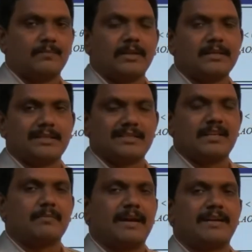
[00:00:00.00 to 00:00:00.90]

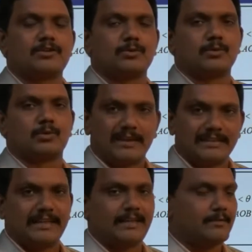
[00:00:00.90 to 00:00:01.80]
360 minus
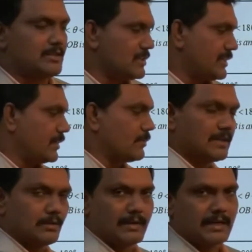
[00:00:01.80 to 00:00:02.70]
220, which is
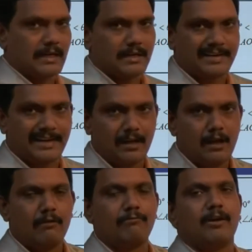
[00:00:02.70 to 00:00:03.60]
equal to
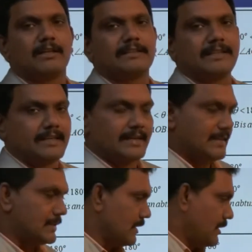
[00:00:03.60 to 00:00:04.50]
140
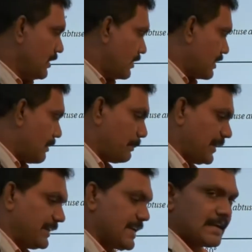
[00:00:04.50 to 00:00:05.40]
degrees.
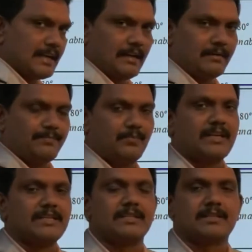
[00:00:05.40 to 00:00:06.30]
Complete angle
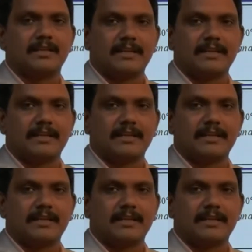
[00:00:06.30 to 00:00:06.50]
360